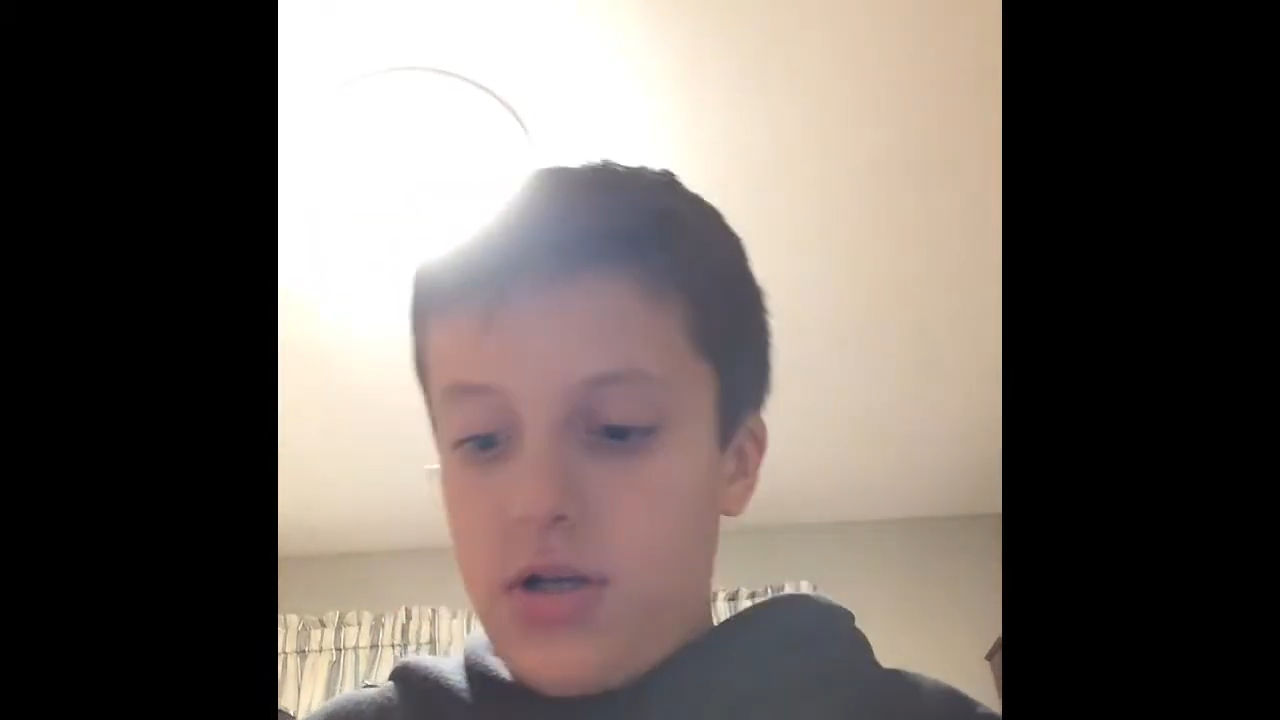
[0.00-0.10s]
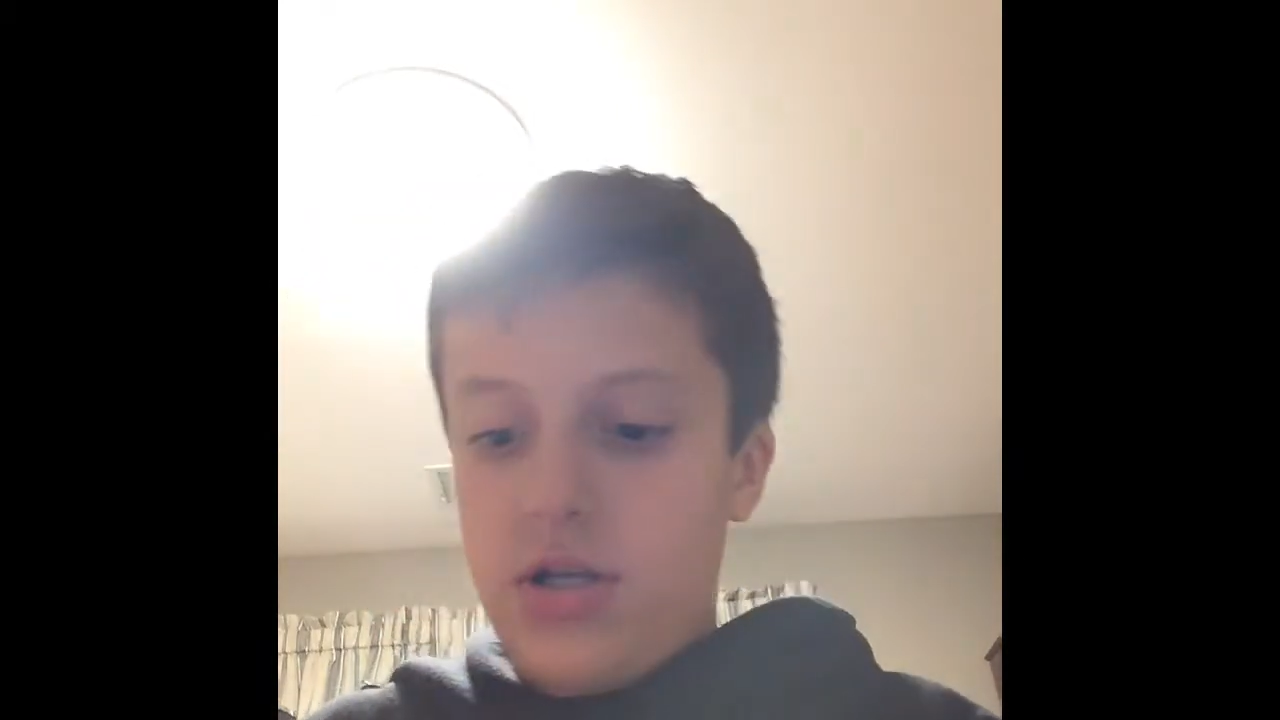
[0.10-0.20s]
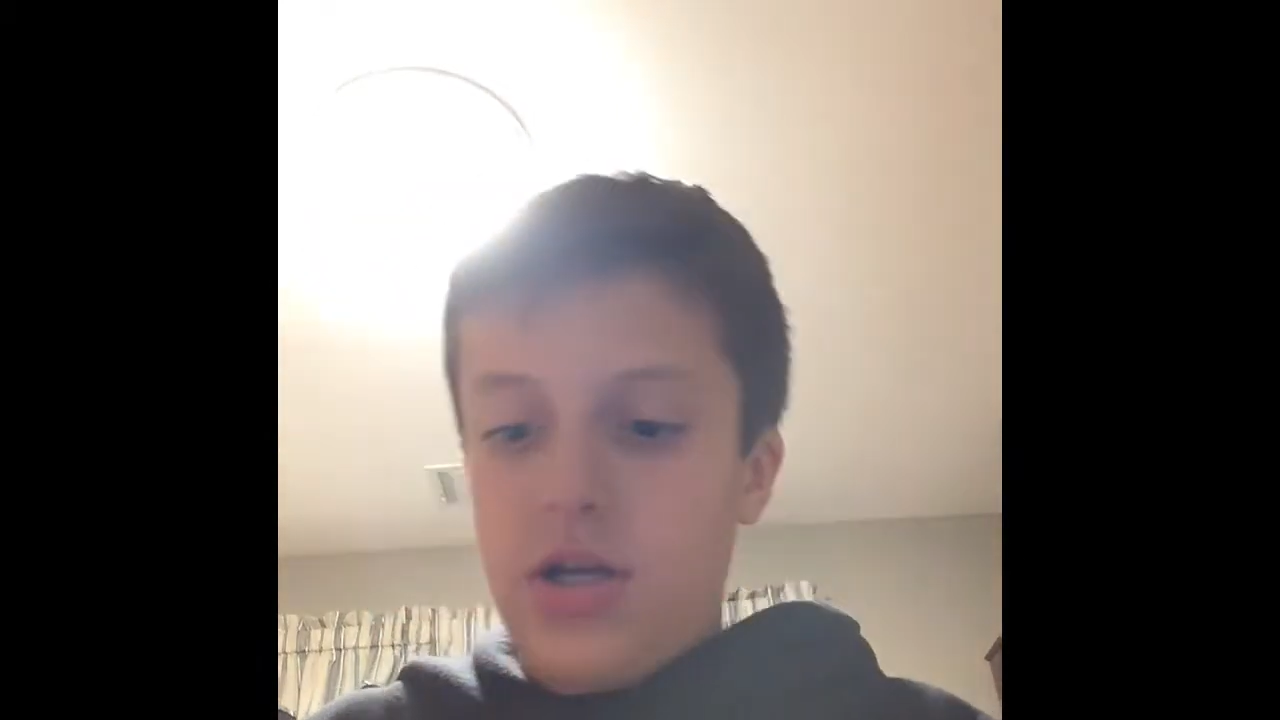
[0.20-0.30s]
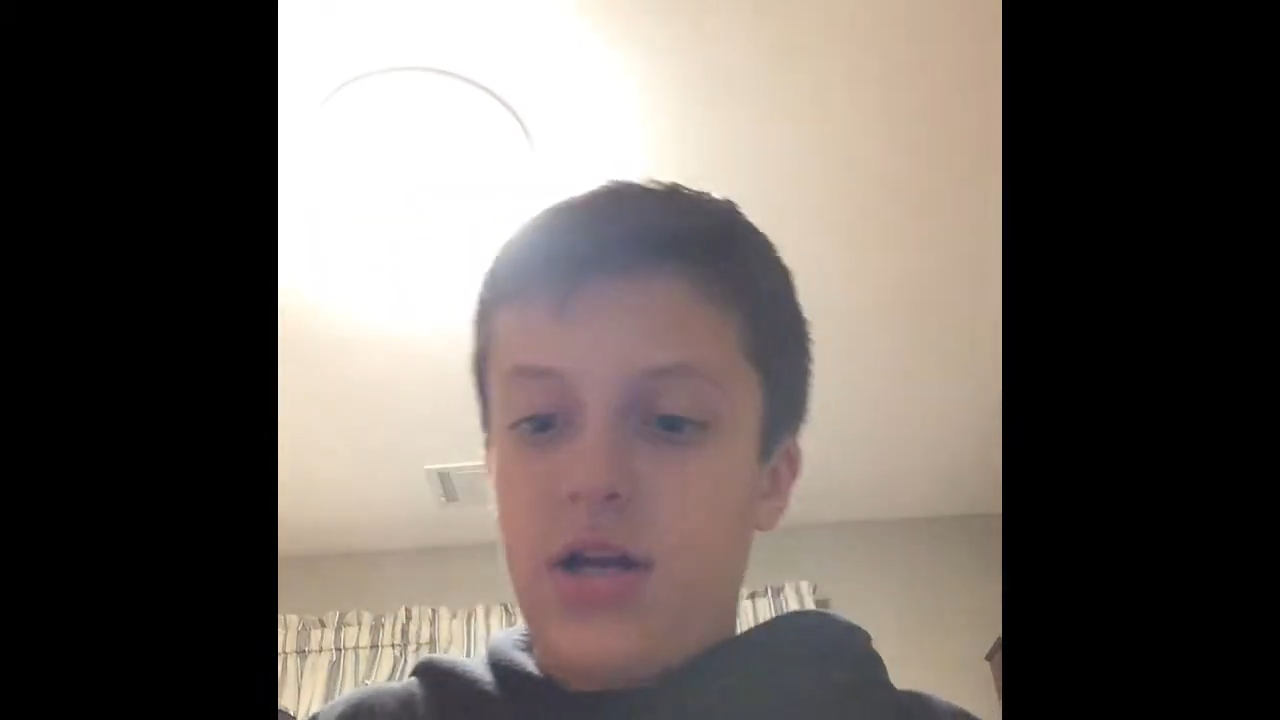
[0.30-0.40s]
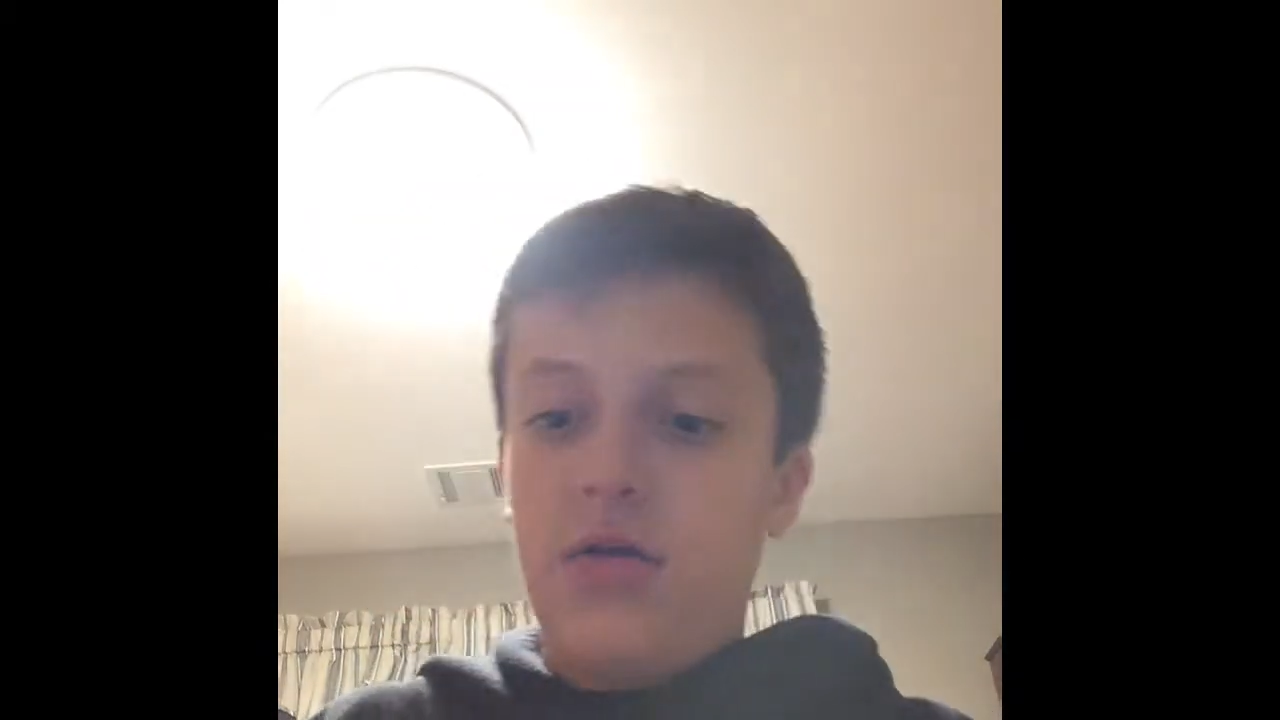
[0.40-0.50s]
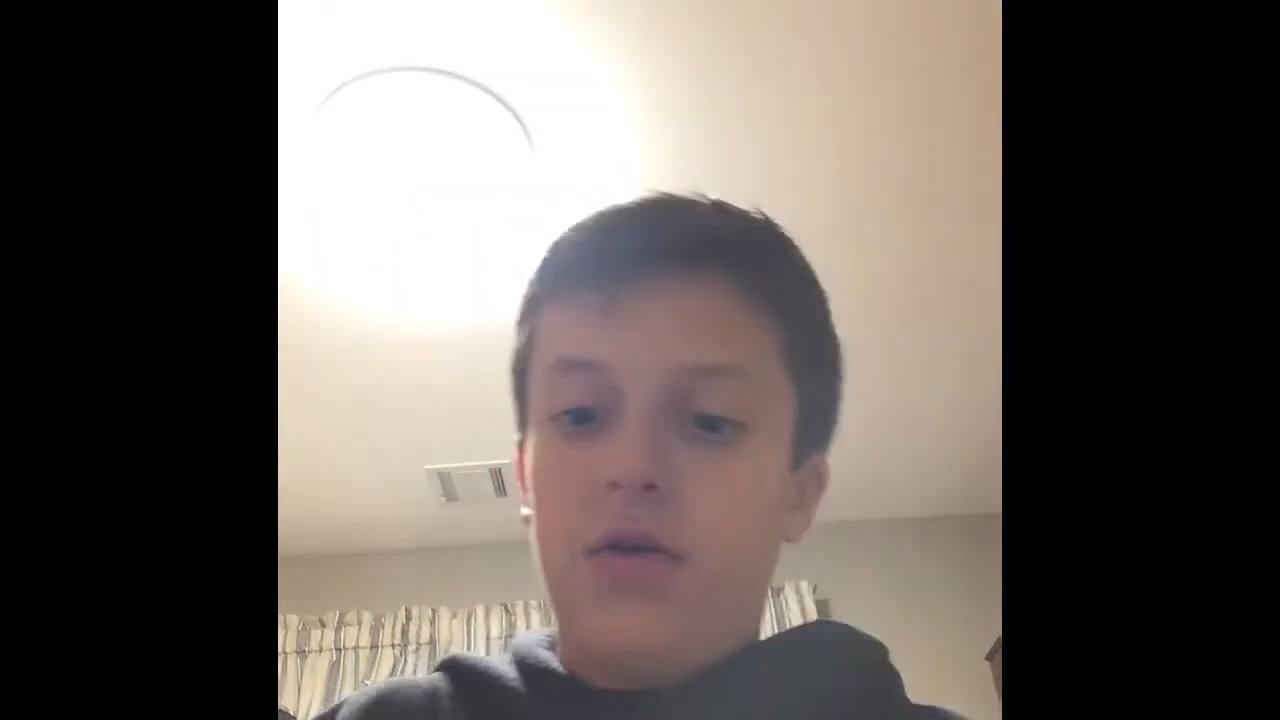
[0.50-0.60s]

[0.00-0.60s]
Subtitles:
decided